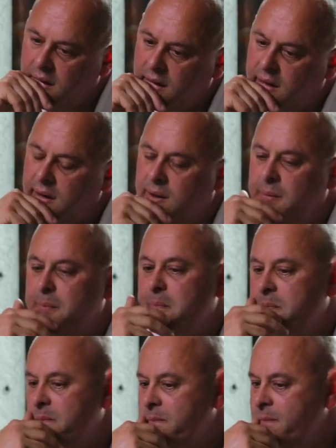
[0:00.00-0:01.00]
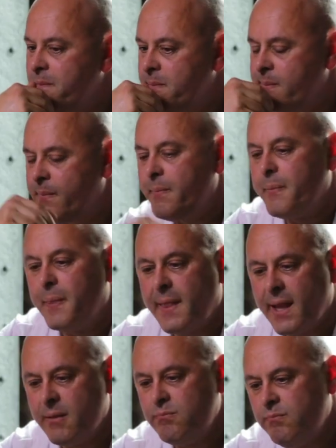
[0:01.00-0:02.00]
This service should help many of
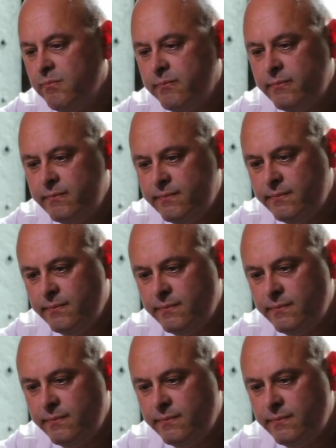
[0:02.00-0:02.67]
our customers